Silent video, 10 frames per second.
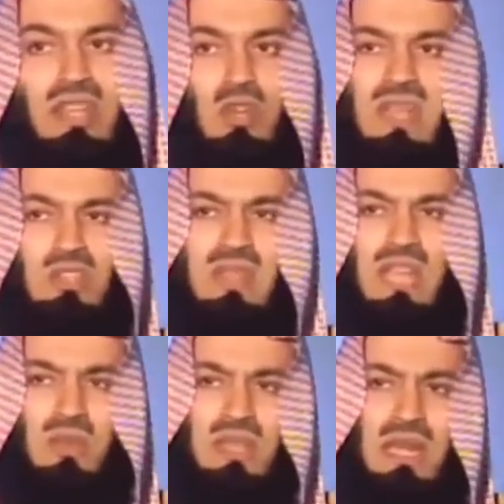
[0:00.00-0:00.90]
Why do we
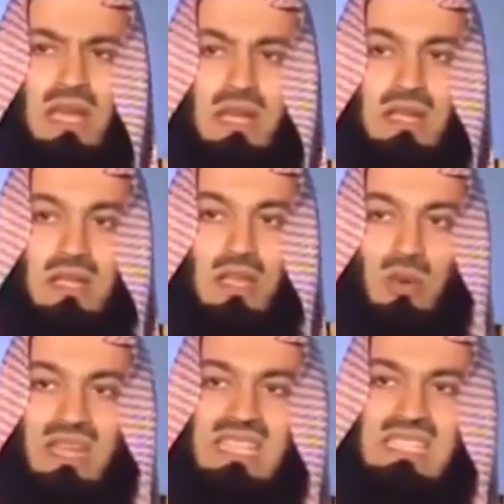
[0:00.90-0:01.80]
do that with Allah?
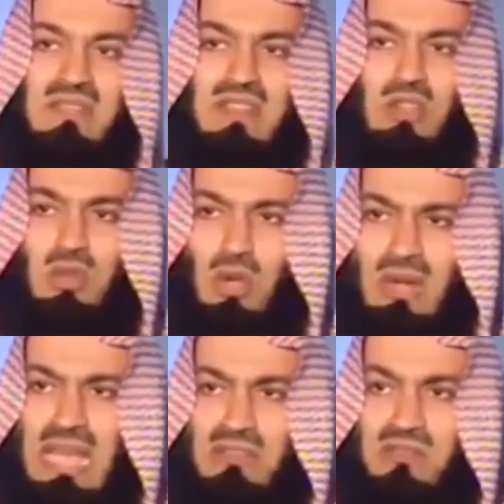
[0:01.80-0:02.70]
When He's given you
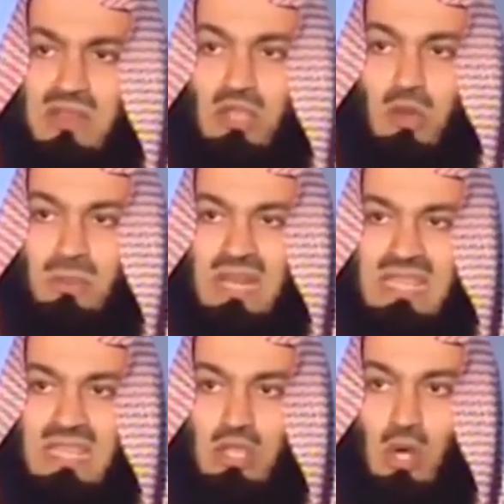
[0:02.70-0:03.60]
your life, your
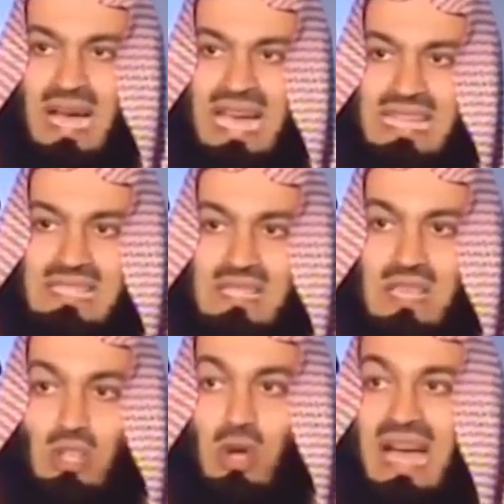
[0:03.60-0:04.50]
breathing, your
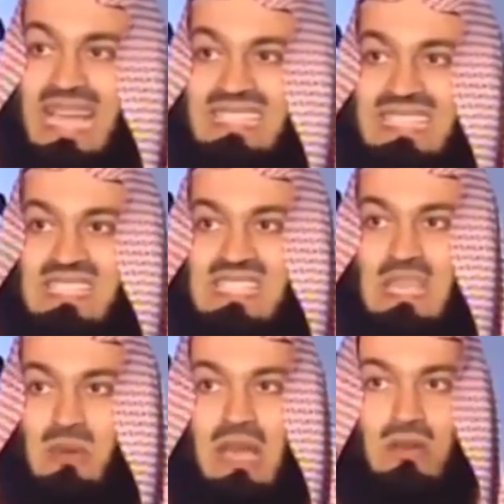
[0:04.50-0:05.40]
eyes. Your eyes can
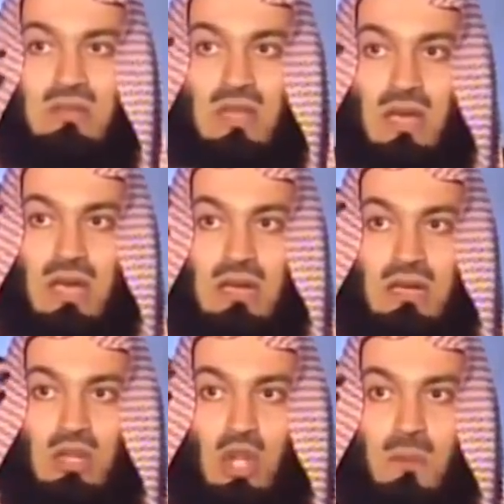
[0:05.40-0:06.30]
see without a
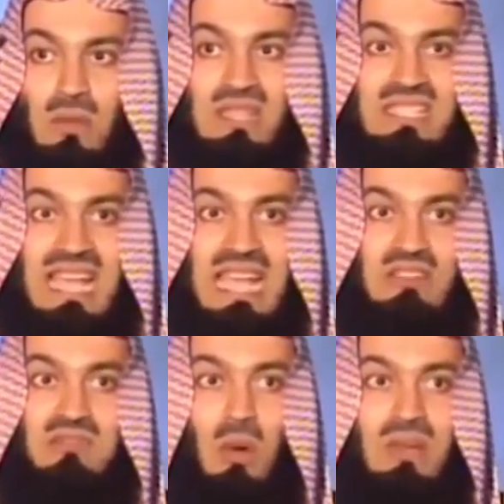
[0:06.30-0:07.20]
little knob on the
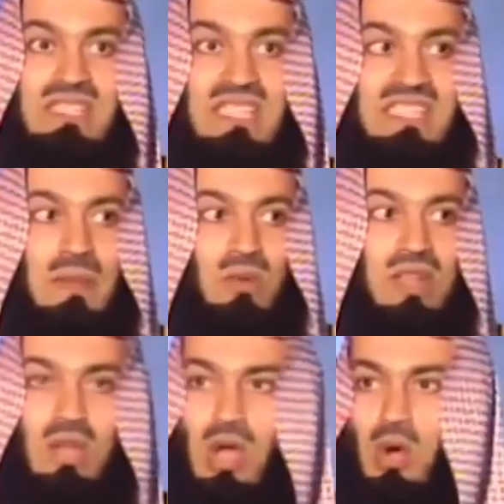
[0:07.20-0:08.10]
side focusing
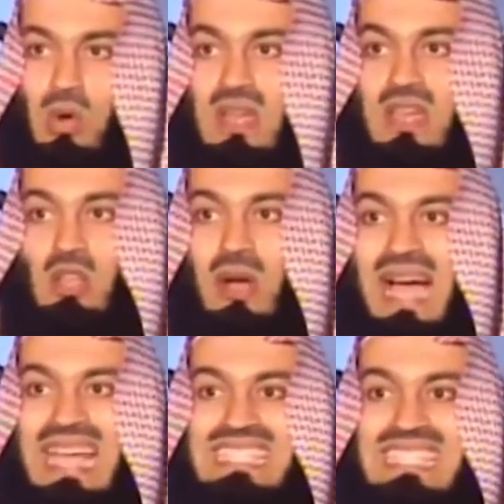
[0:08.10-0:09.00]
somewhere. No,
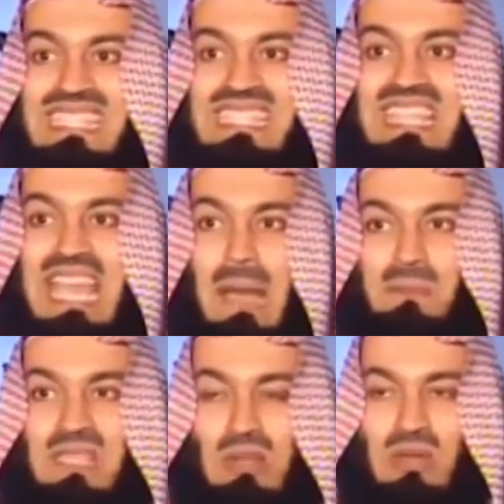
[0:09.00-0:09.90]
your eyes can see
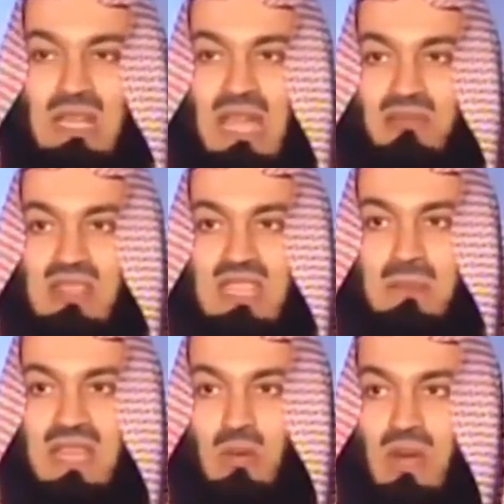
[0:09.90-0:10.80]
absolutely
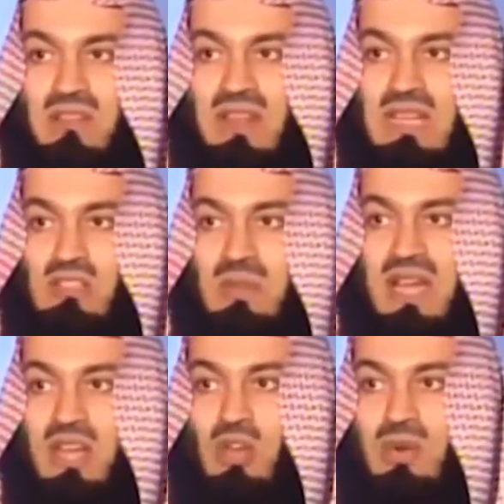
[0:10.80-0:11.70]
everything by the will of Allah
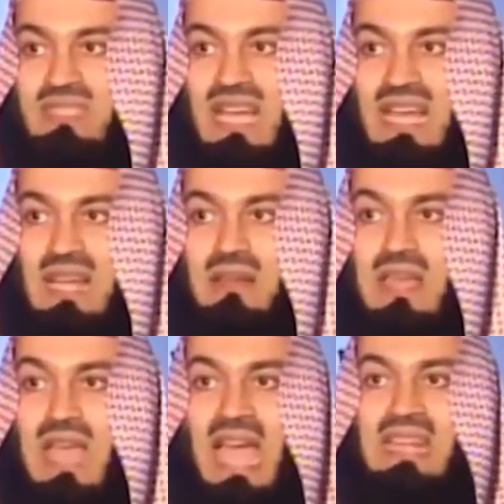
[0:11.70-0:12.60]
subhanahu wa
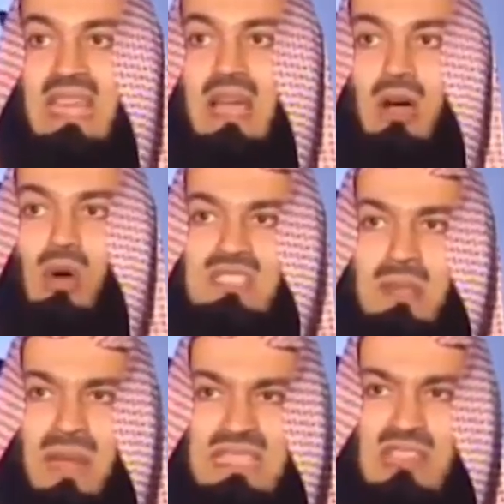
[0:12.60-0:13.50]
ta'ala. And they are
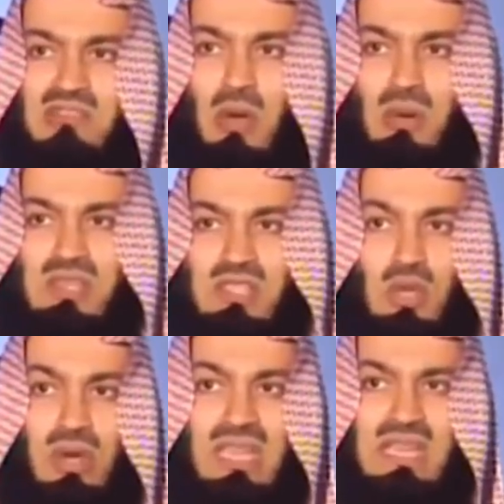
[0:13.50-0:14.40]
automatic
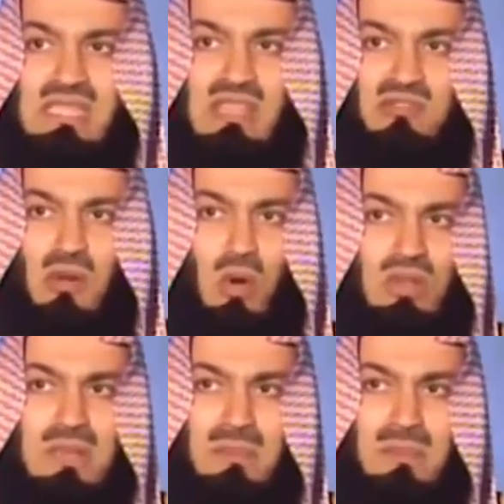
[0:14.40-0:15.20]
focused. Your ears are for